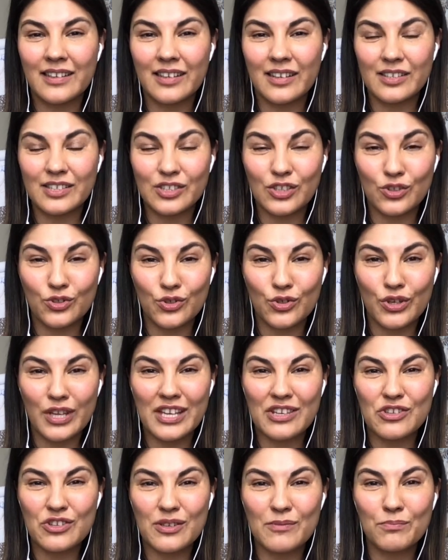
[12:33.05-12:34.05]

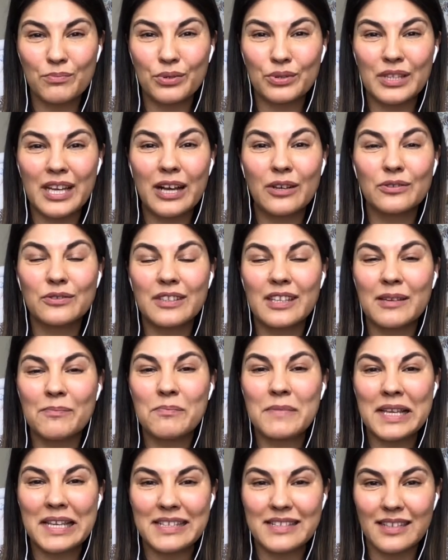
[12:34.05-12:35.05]
situation, put out the
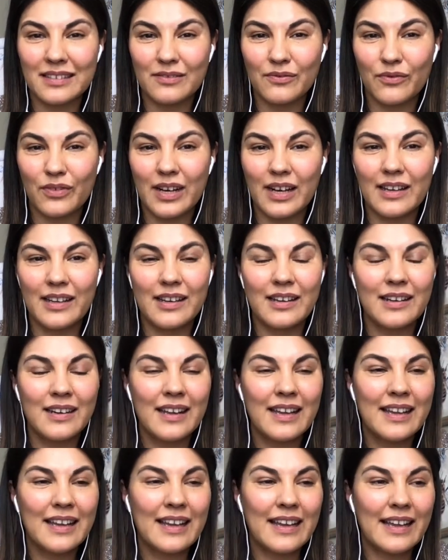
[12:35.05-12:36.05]
immediate fire.
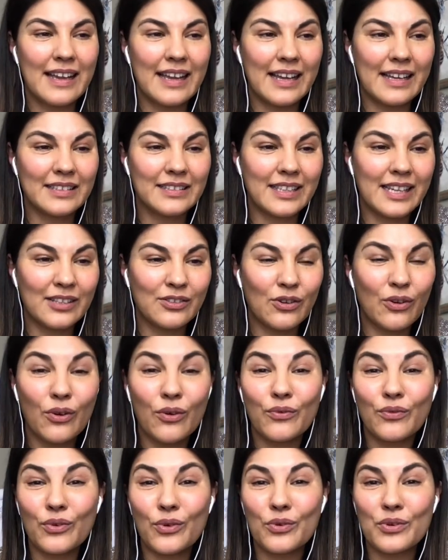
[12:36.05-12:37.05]
And then,
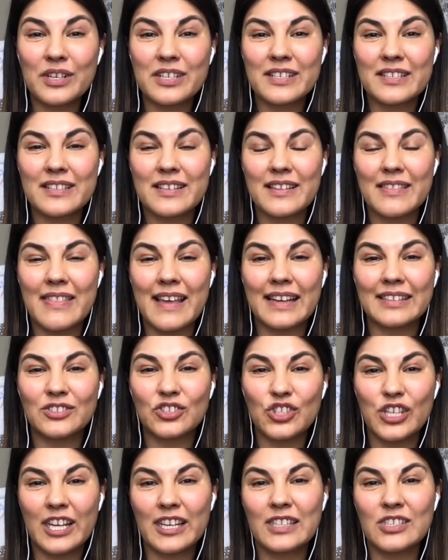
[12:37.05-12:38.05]
of course,
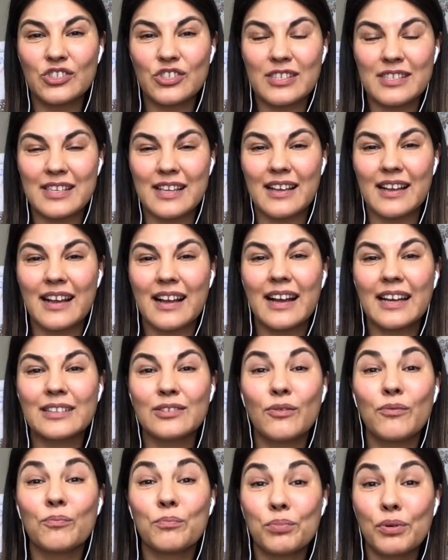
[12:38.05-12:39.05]
that change is a
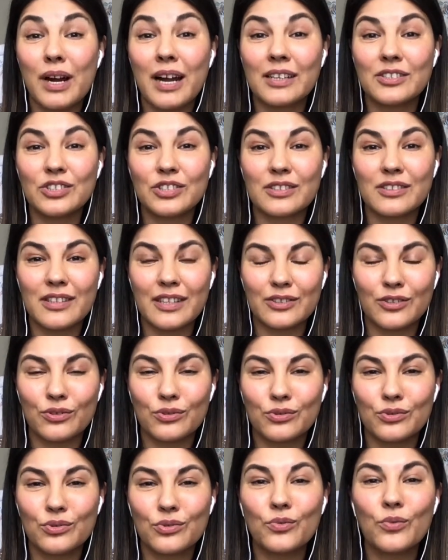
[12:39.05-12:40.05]
kind of project that
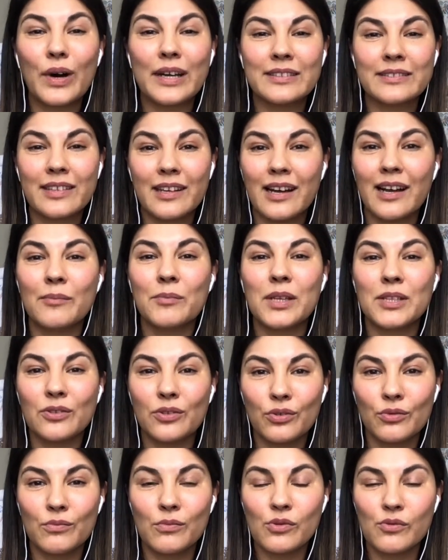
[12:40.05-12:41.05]
you do one time
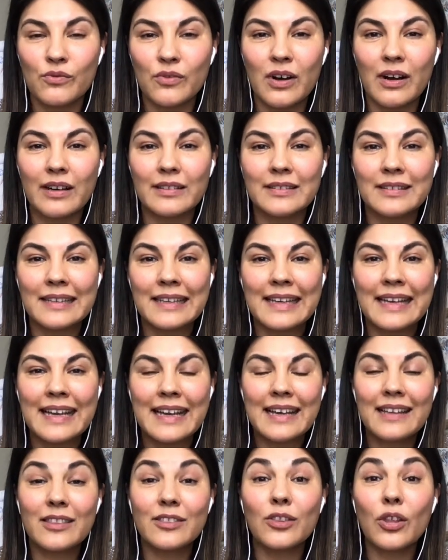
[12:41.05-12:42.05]
and you move on.
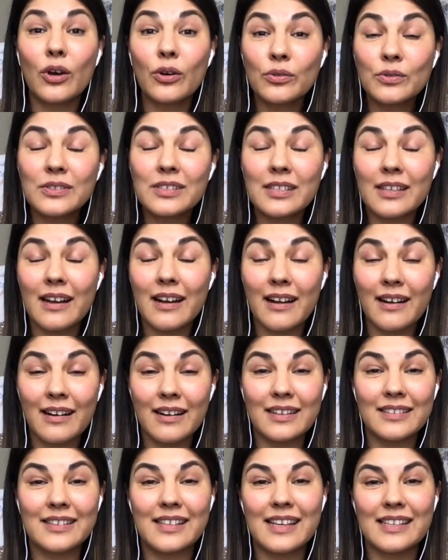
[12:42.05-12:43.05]
Those
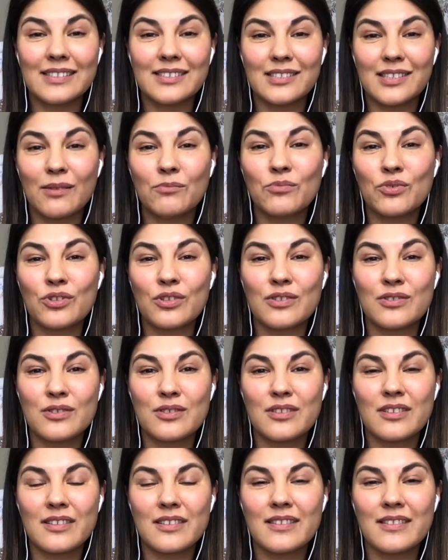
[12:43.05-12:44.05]
are the
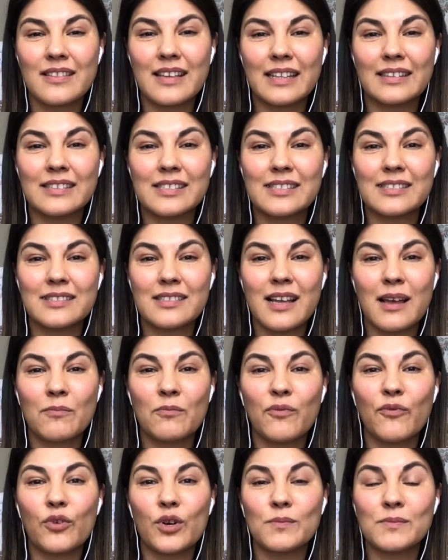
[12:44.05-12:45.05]
assumptions that
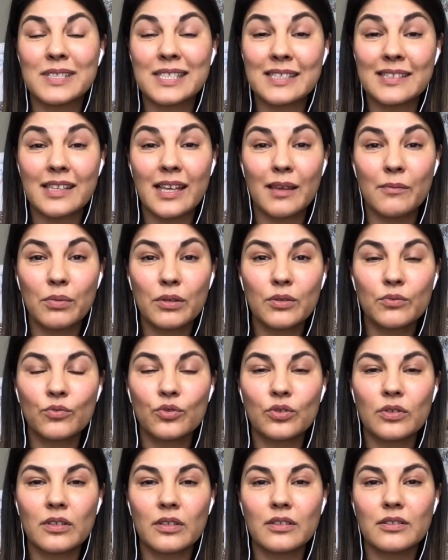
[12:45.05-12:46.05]
stem from stable
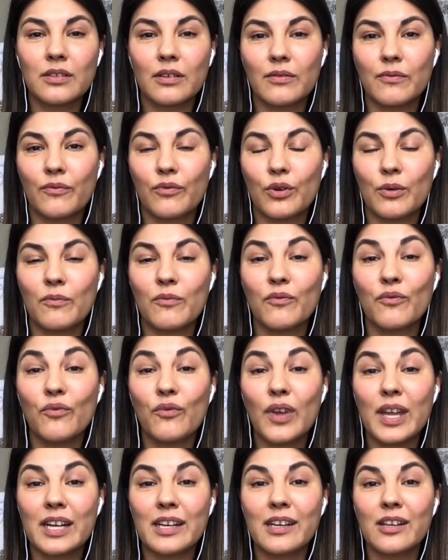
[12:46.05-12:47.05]
world, from
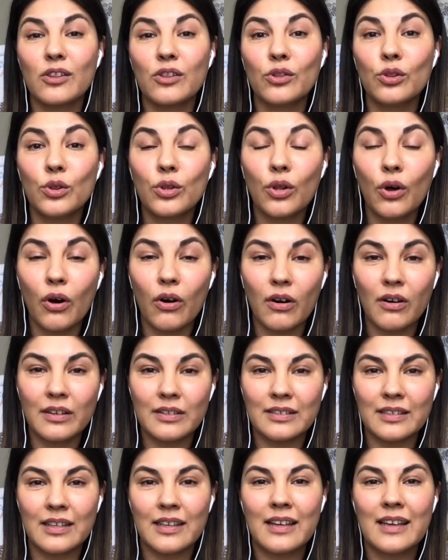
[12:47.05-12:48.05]
very
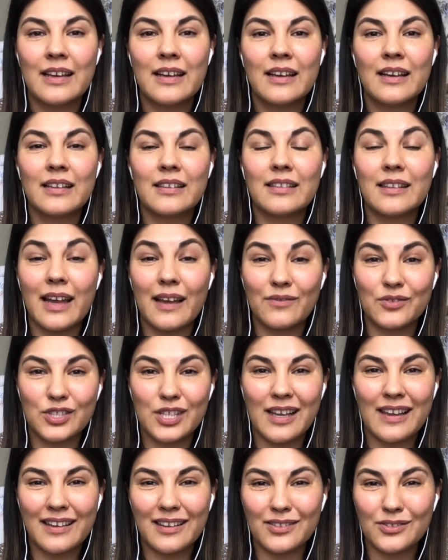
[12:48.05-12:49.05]
long life
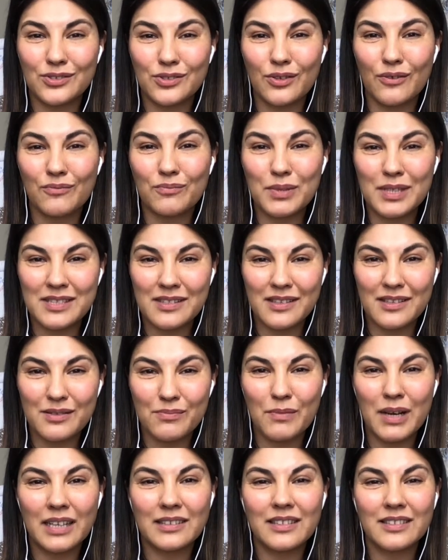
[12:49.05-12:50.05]
cycles of
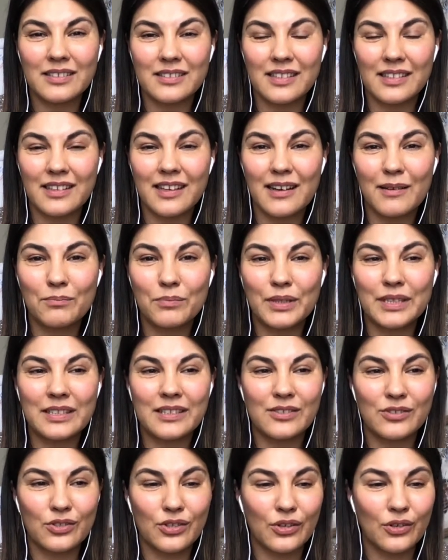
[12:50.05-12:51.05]
business models and
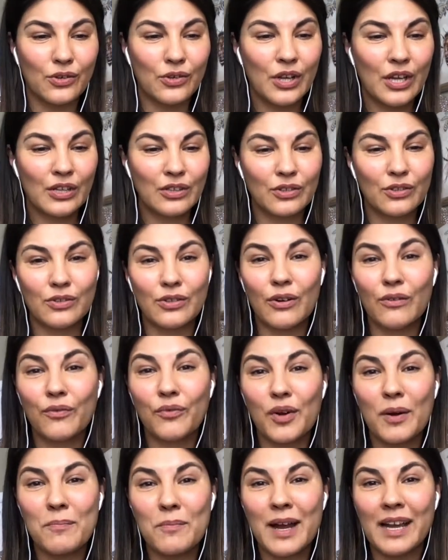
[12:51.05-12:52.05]
companies. So, you know,
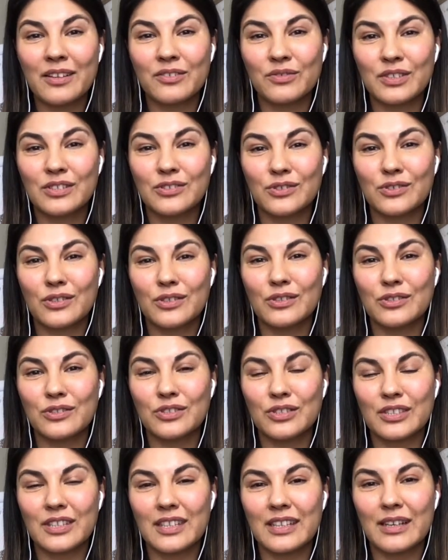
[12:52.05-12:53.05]
from my
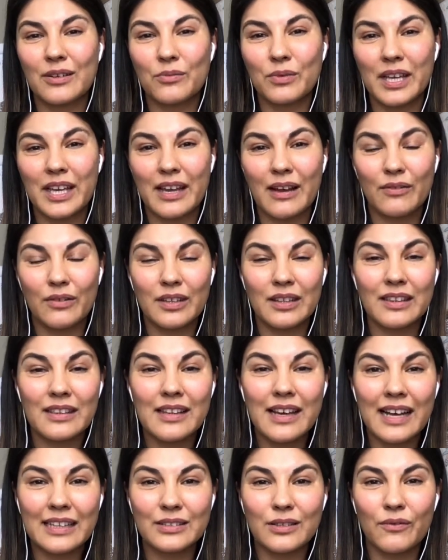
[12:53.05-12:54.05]
research, we have a
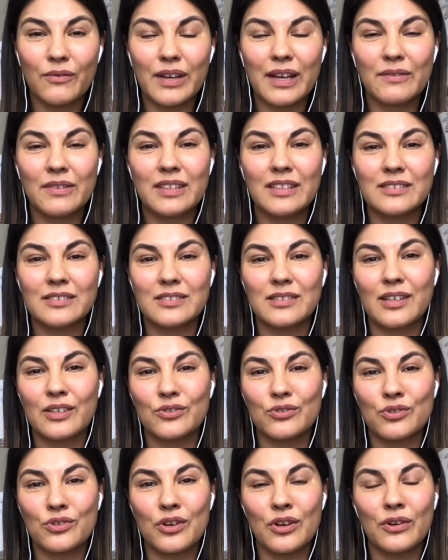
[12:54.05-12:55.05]
lot of evidence
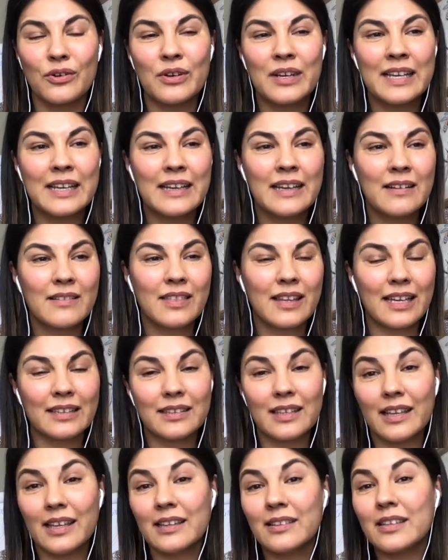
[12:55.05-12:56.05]
that show
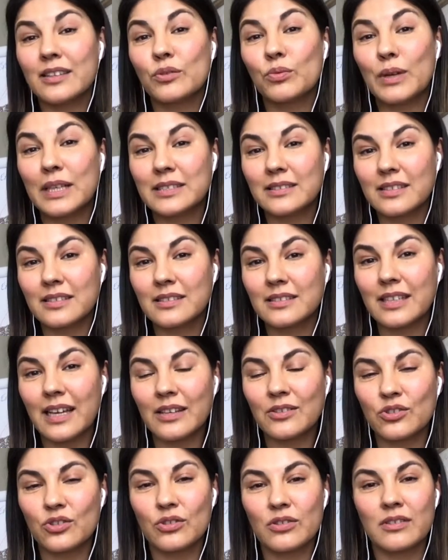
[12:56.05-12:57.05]
that in the 20th
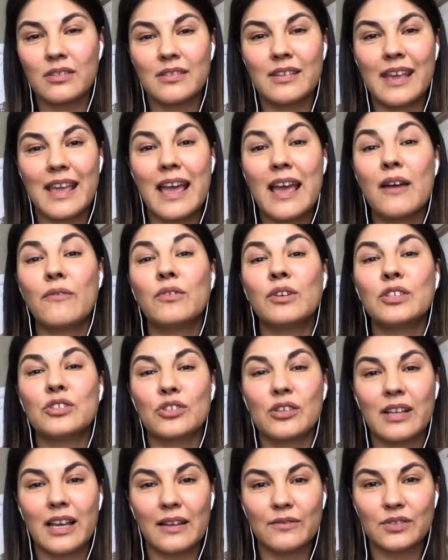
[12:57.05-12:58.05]
century, the
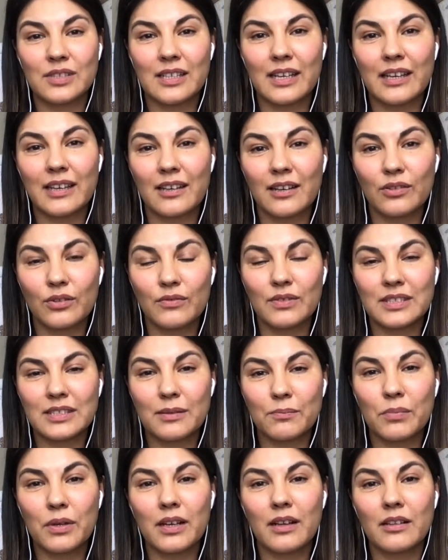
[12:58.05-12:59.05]
average life cycle of a
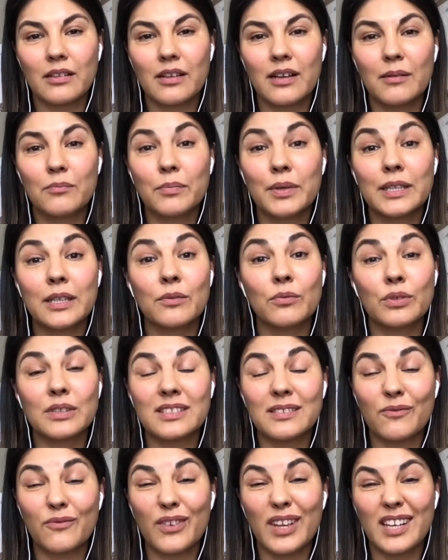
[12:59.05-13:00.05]
typical company
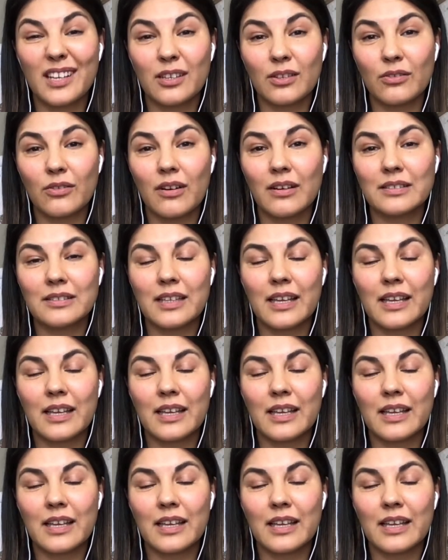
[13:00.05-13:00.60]
was very long,